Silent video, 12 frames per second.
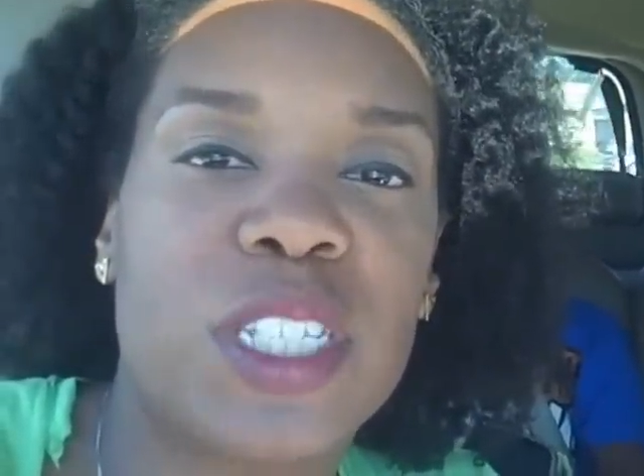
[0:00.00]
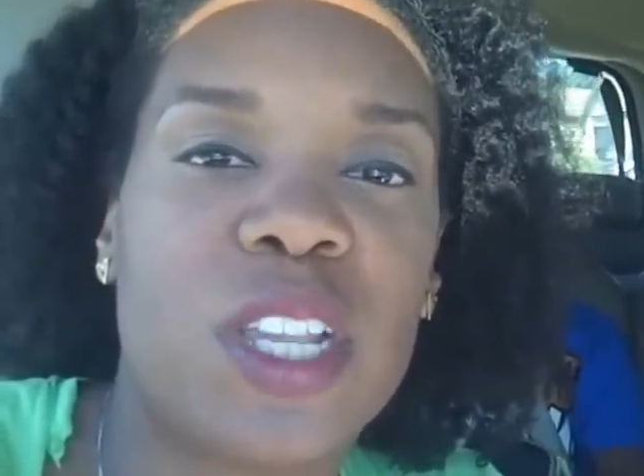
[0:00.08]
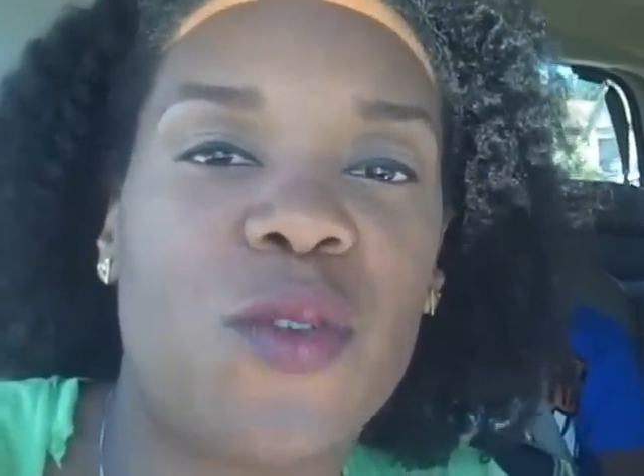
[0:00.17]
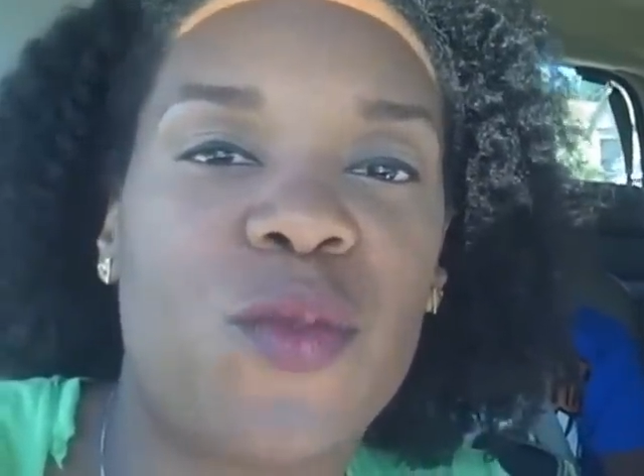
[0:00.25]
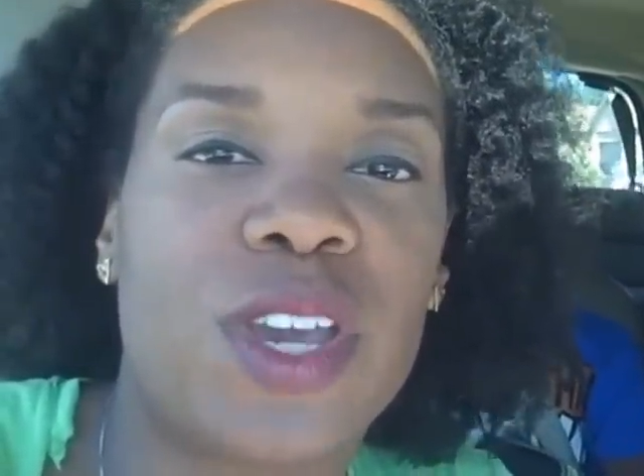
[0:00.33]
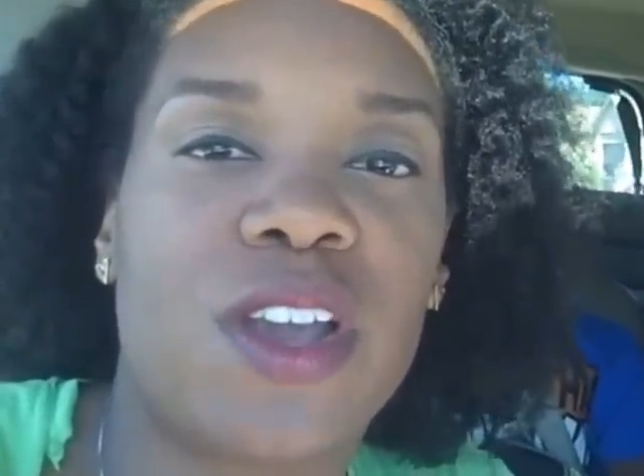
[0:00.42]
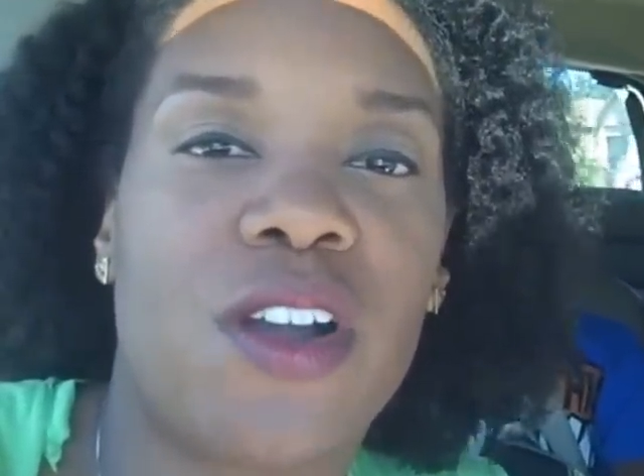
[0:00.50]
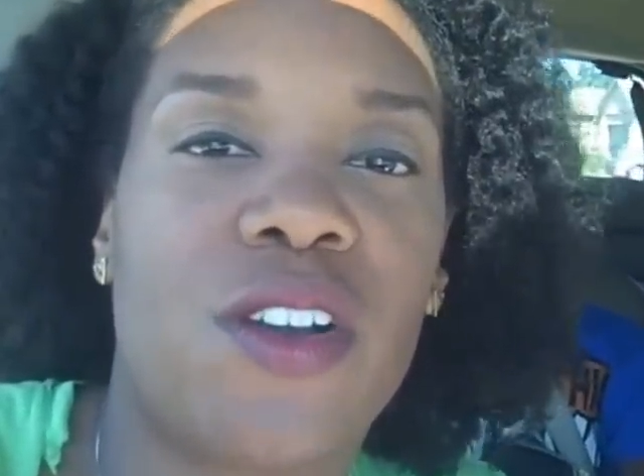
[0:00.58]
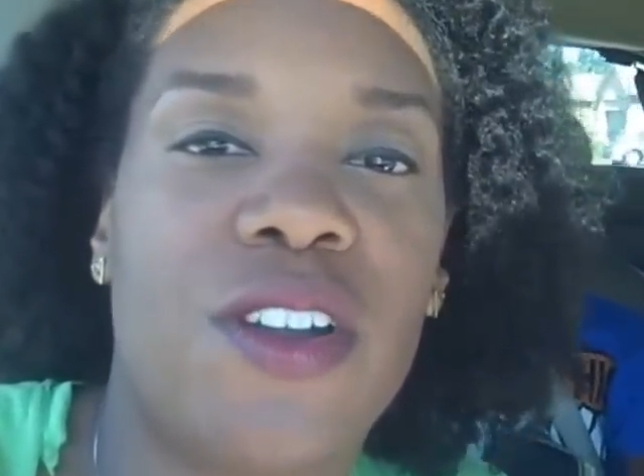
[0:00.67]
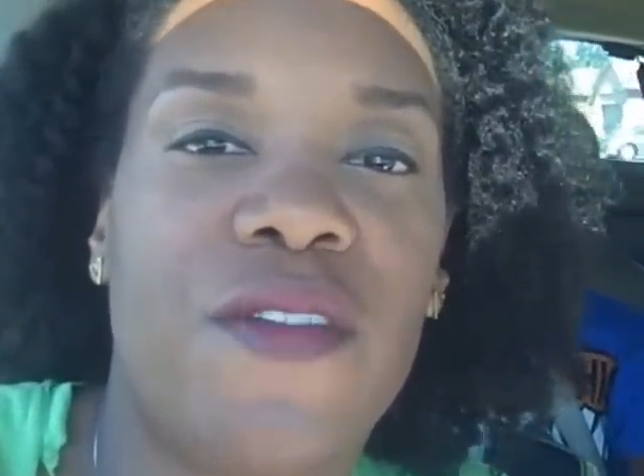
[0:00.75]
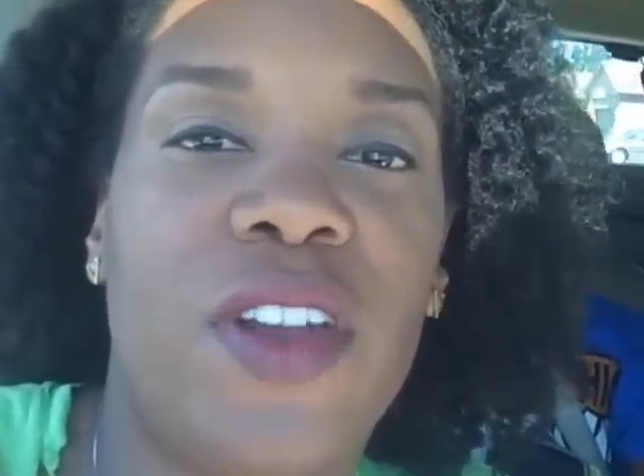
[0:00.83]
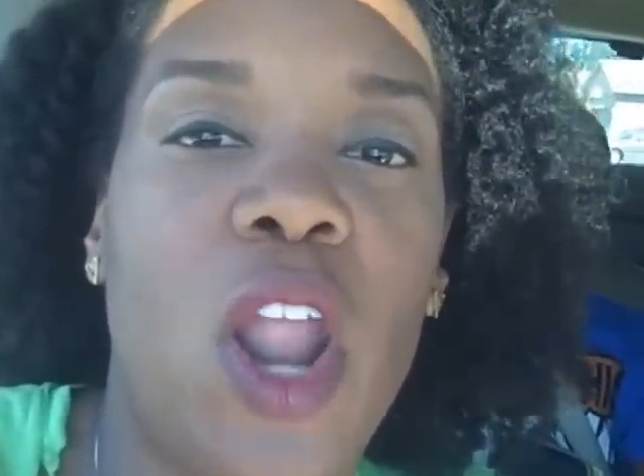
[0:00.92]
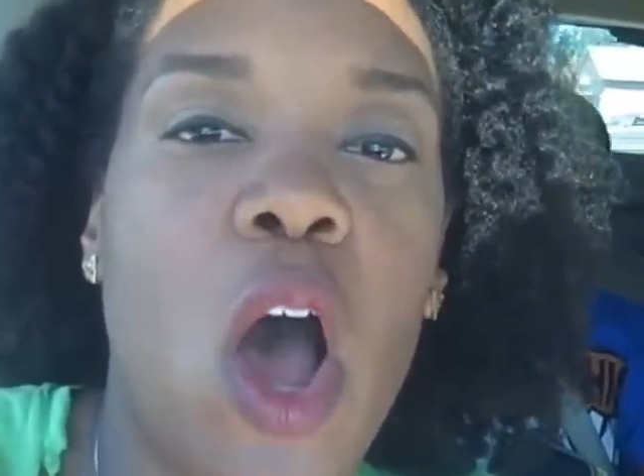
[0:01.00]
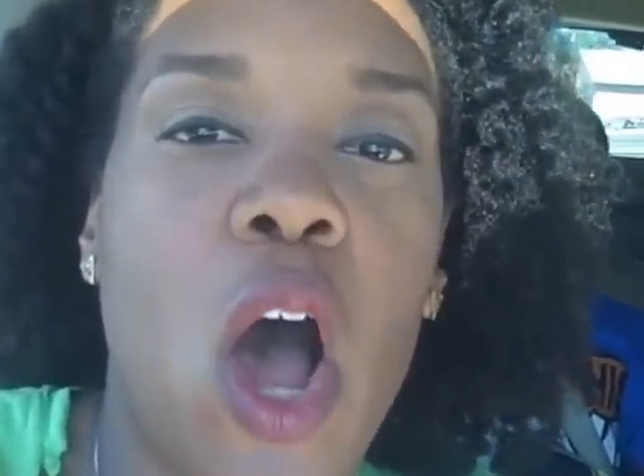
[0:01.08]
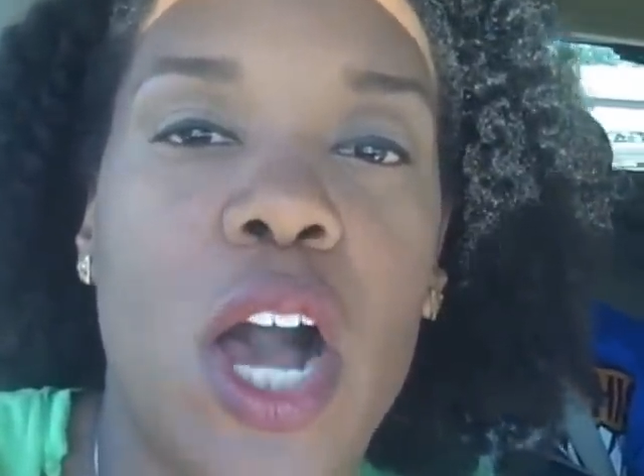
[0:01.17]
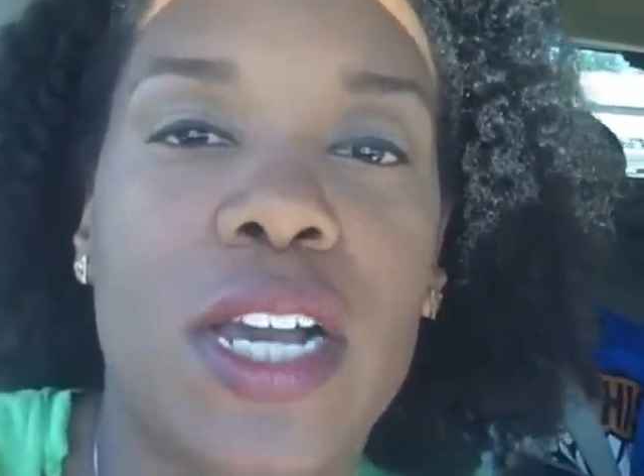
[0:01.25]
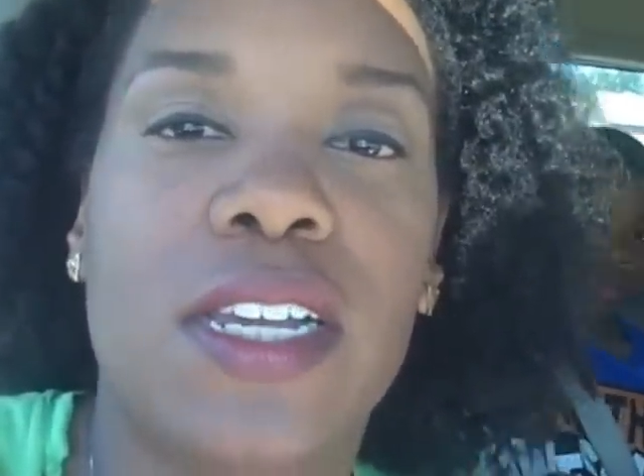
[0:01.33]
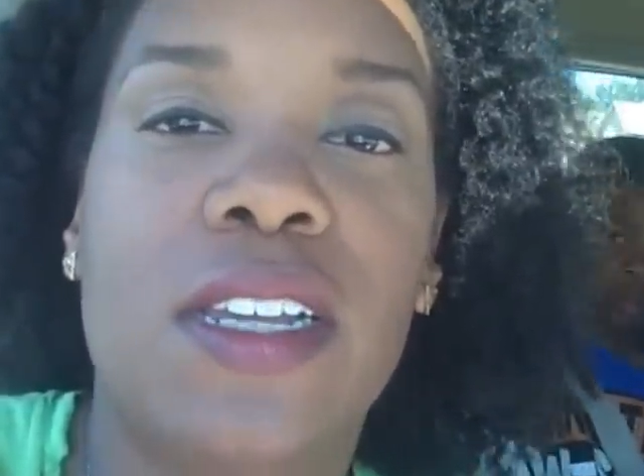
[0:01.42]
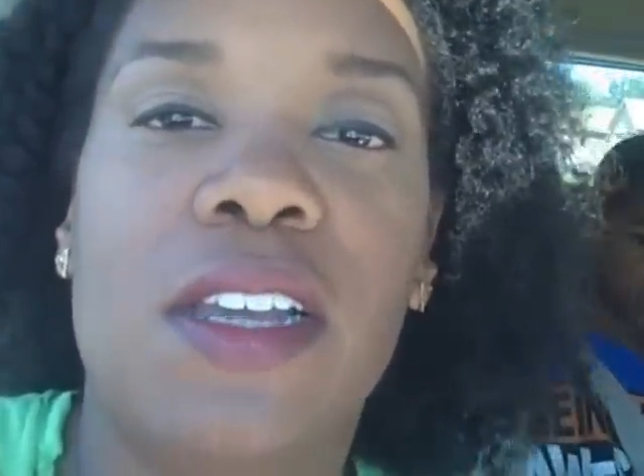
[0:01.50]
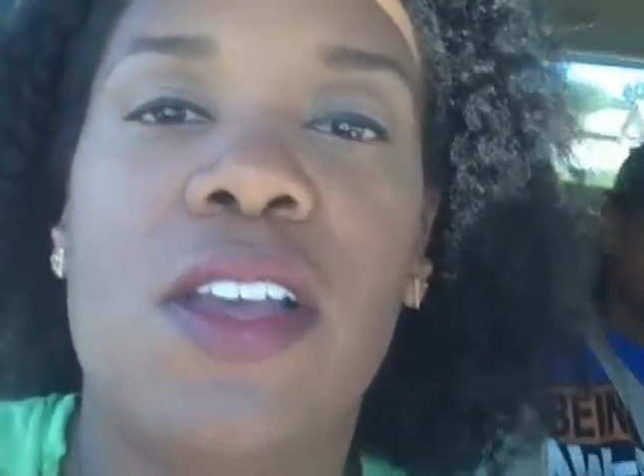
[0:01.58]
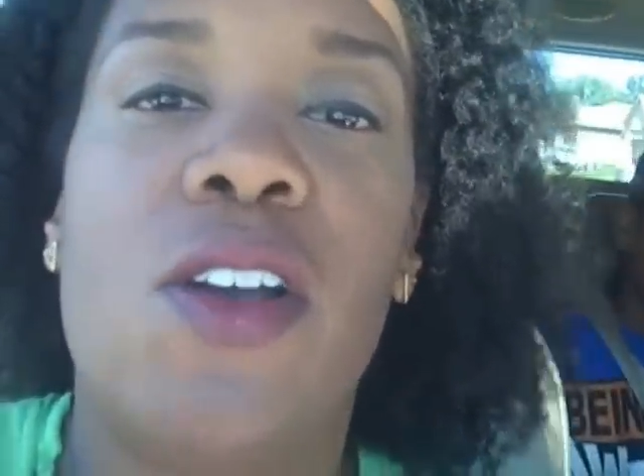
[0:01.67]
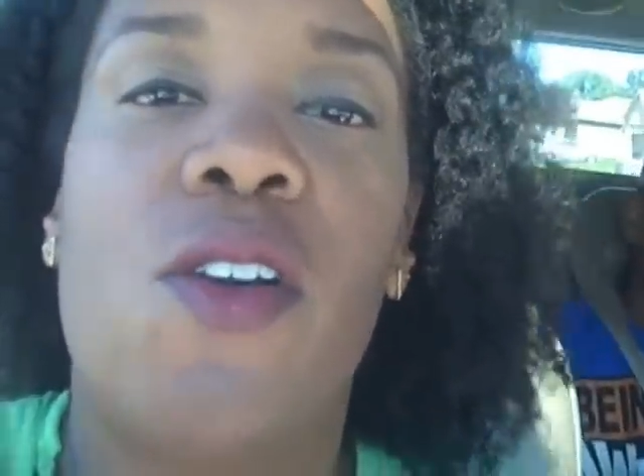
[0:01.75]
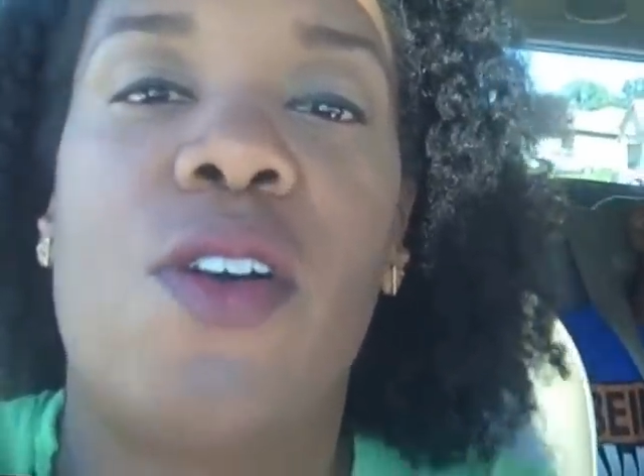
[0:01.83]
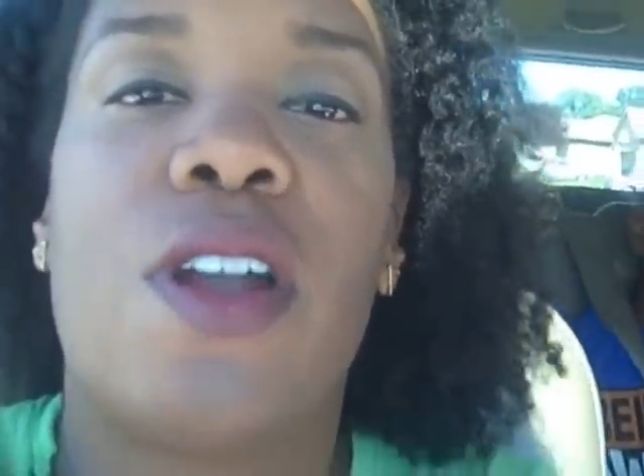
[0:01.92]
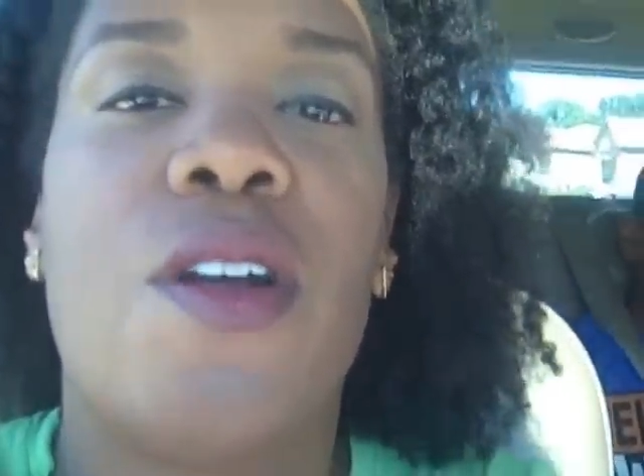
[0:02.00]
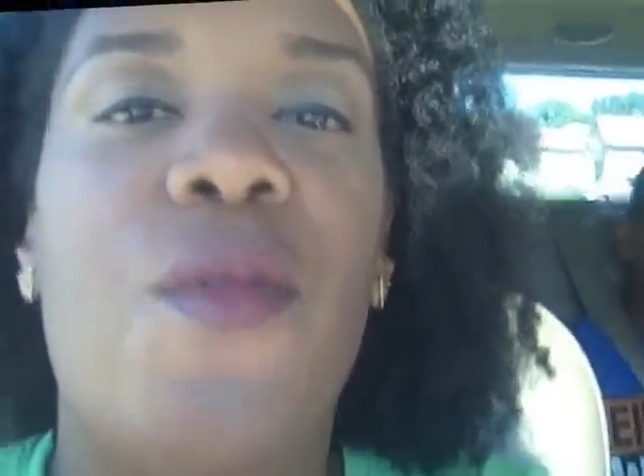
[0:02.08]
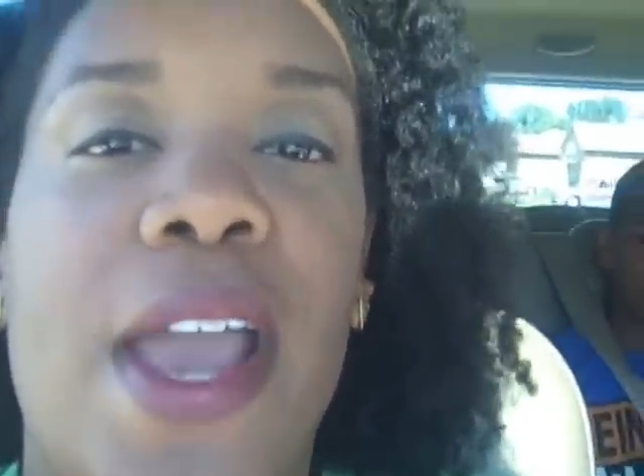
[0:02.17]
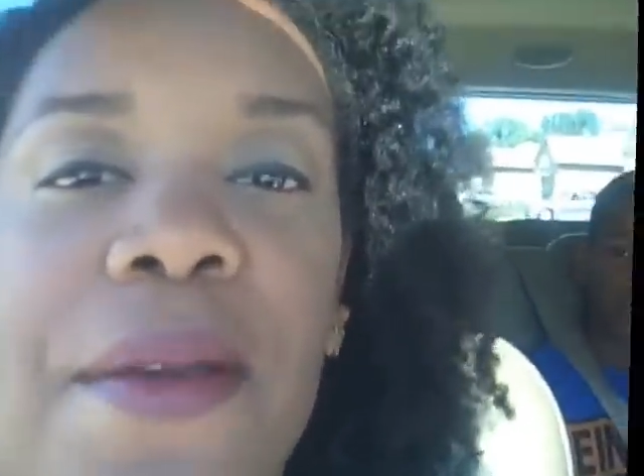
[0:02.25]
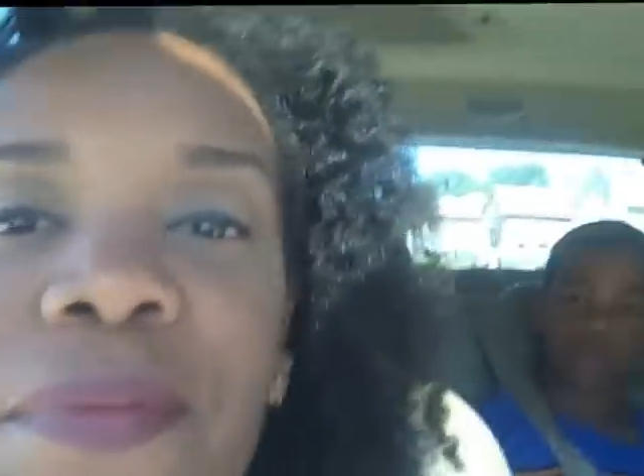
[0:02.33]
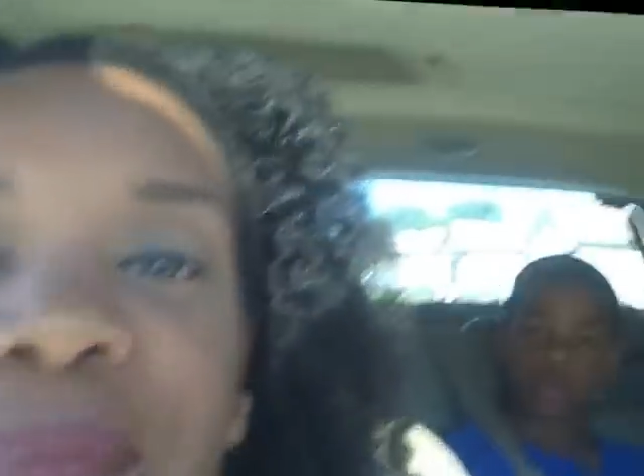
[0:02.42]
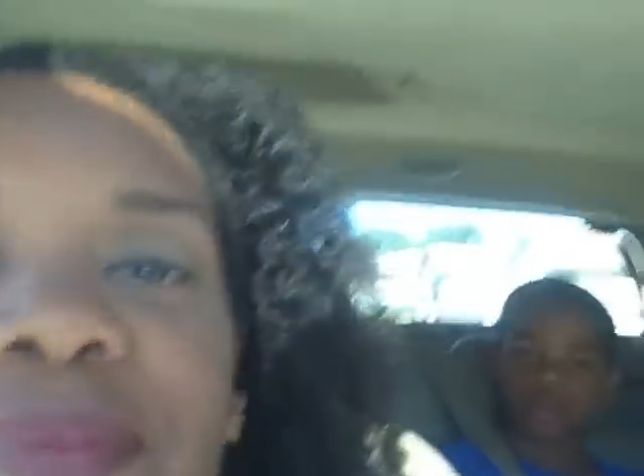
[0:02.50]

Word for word: so we are going to vlog on our way.